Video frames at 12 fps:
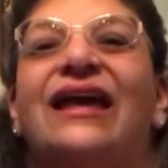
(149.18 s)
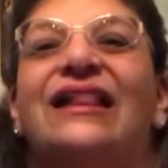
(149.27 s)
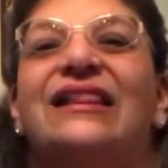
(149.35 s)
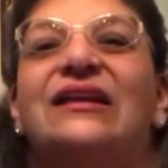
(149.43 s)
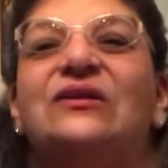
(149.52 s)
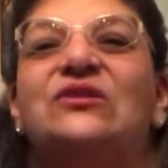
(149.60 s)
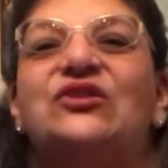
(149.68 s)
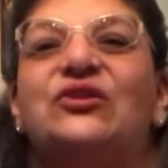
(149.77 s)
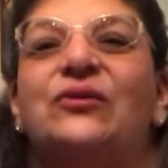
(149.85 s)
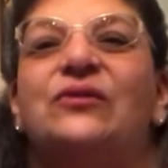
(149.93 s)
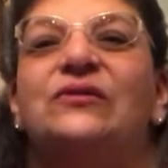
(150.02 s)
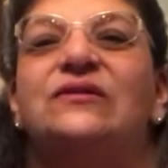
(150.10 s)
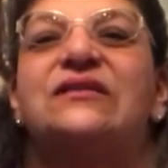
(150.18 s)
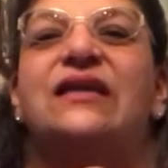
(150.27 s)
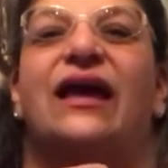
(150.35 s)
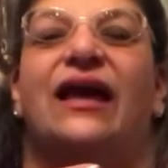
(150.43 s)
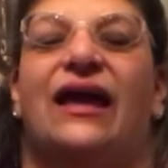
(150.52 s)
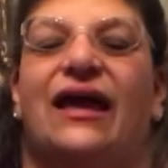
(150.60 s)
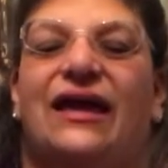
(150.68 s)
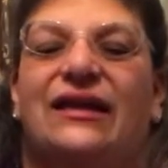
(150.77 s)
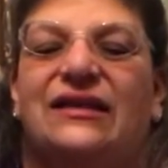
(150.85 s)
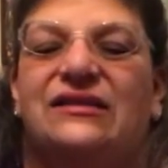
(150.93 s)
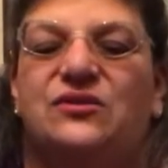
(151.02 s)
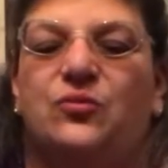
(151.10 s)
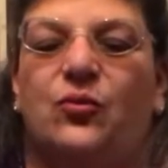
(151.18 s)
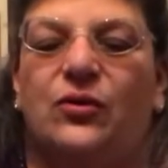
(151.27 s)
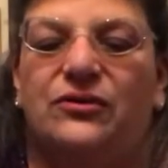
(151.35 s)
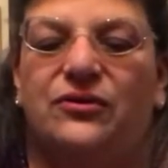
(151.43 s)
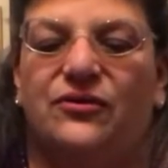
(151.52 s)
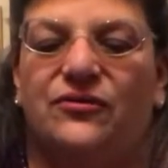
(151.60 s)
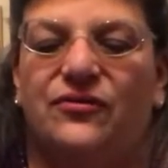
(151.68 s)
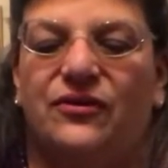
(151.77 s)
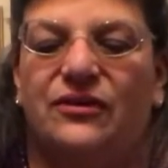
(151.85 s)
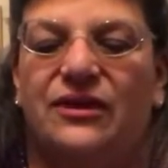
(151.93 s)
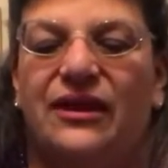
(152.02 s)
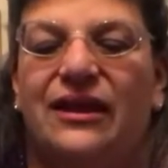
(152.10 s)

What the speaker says: little circles, and it's wonderful.